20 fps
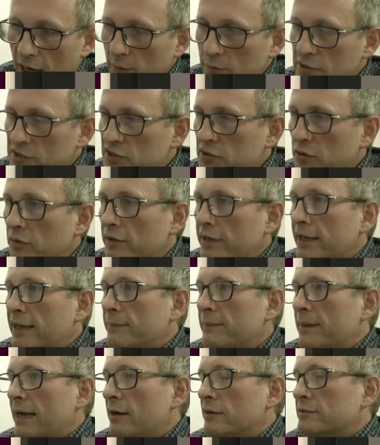was talking
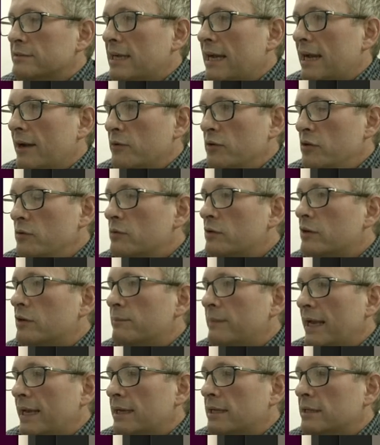about how you could
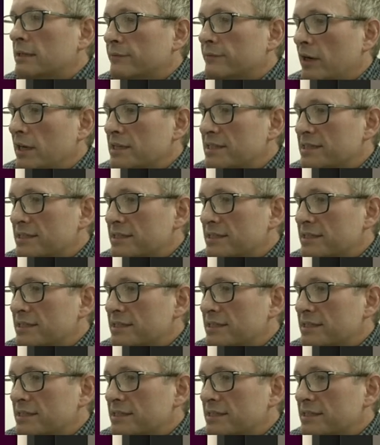make a device